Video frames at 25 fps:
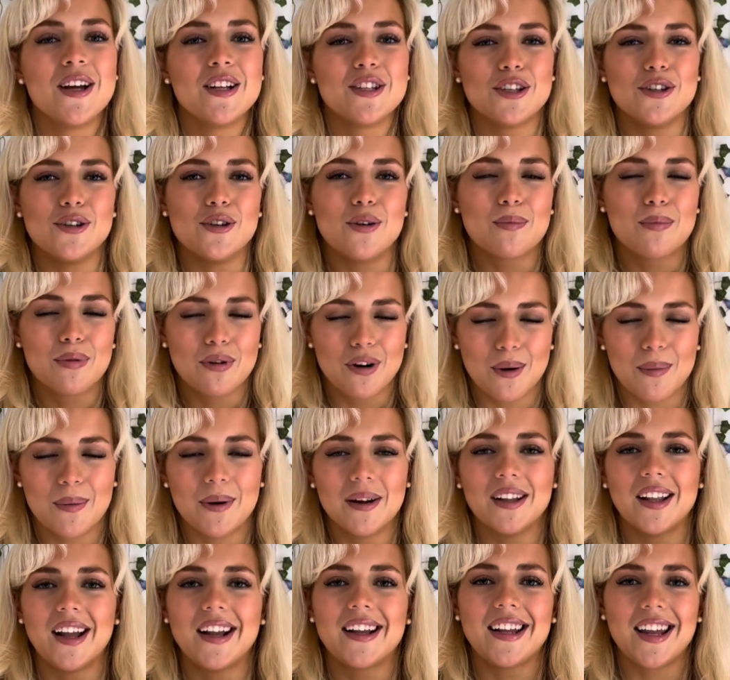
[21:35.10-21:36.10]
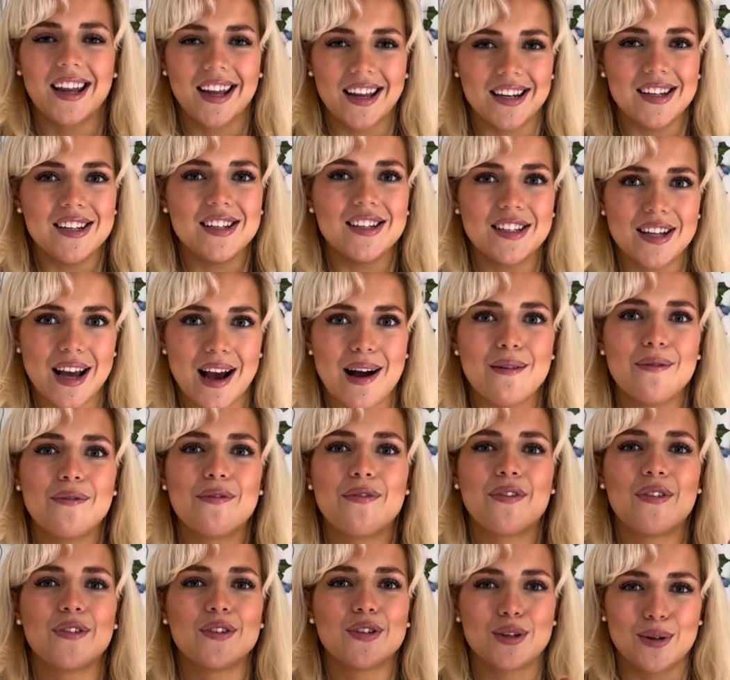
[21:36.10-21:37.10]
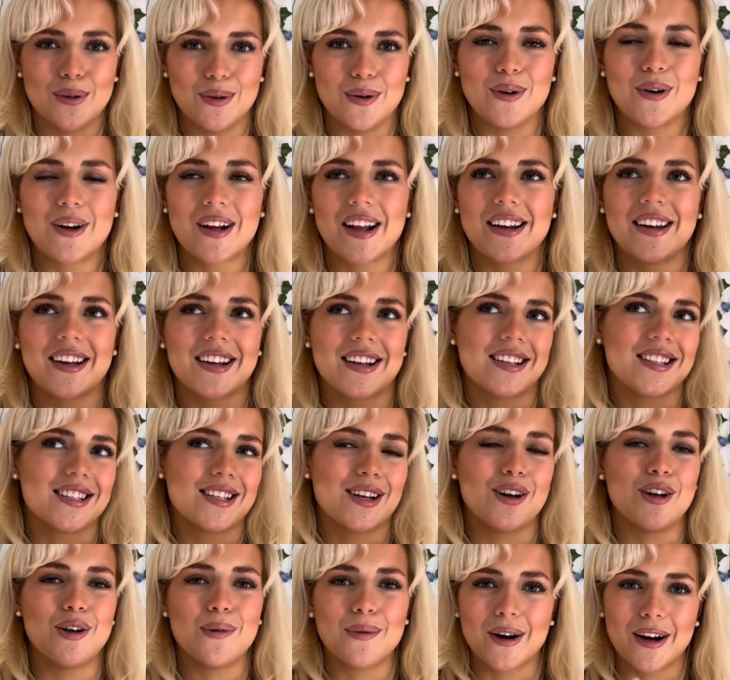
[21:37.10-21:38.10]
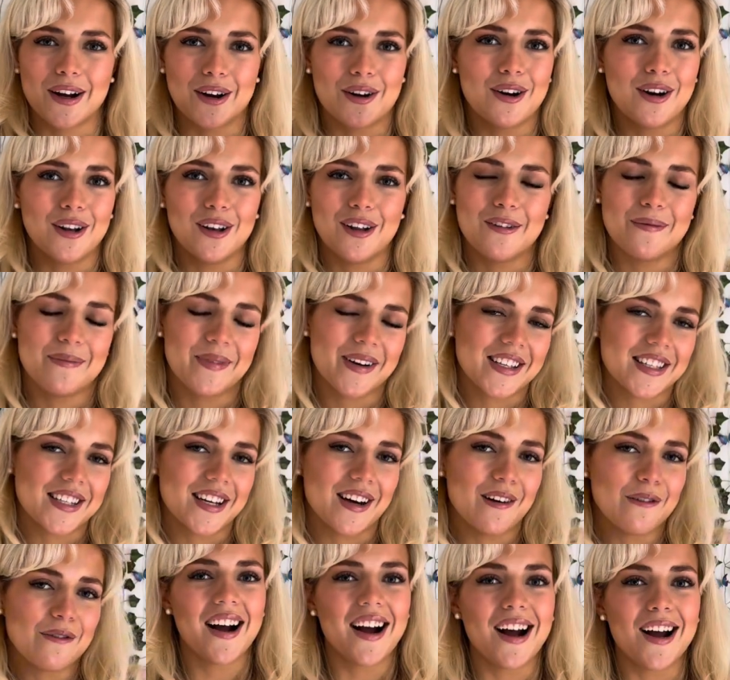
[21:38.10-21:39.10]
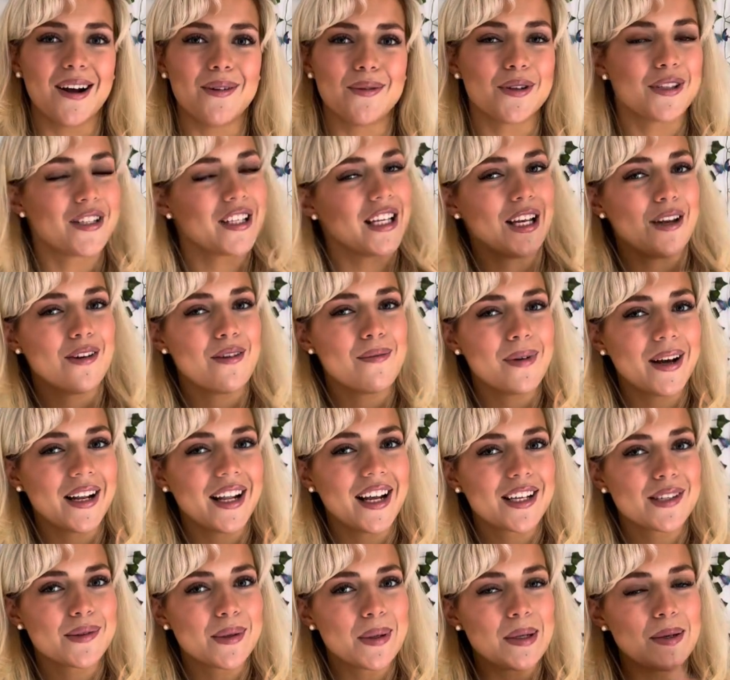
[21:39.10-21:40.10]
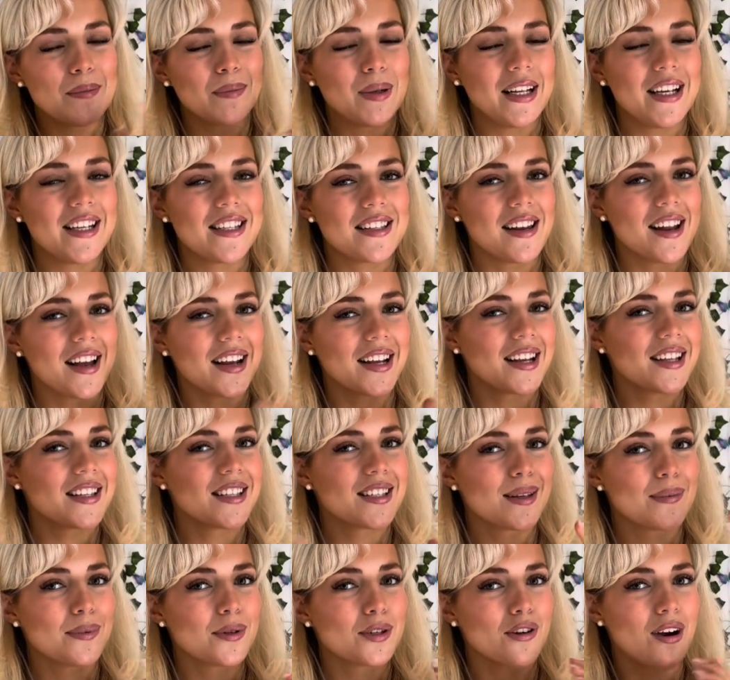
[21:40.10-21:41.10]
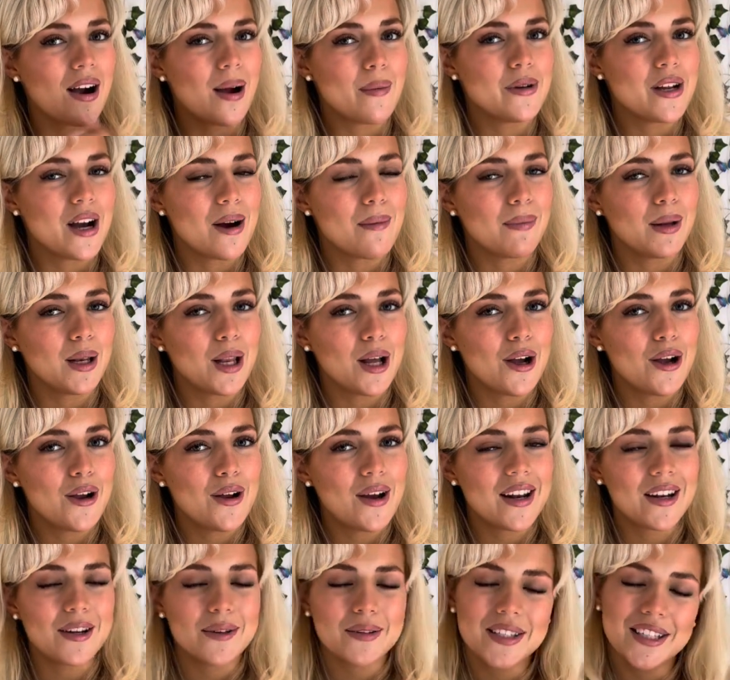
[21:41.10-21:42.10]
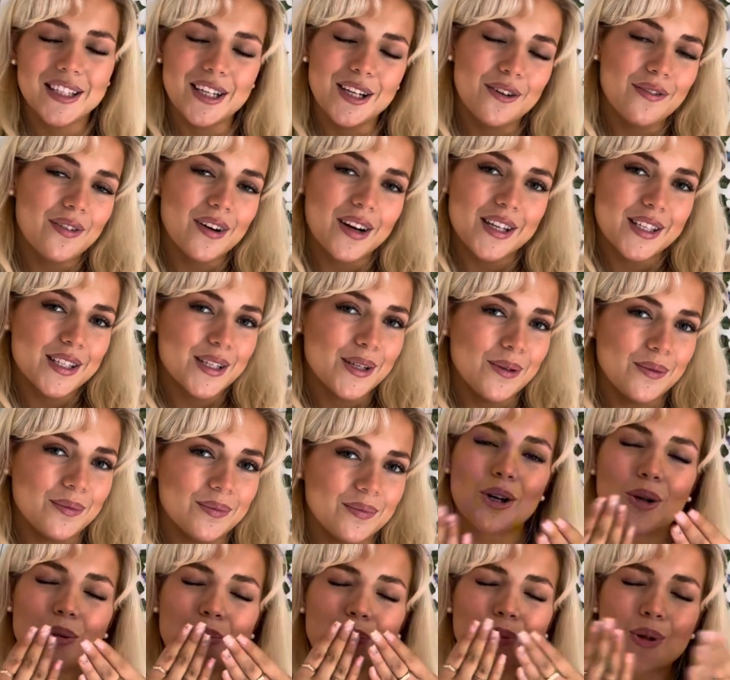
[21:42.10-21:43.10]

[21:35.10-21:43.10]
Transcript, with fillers: to do a proper like in-depth talk and I can tell you where I got a lot of my stuff. I will see you in my next one. Please like and subscribe down below and I'll see you very soon.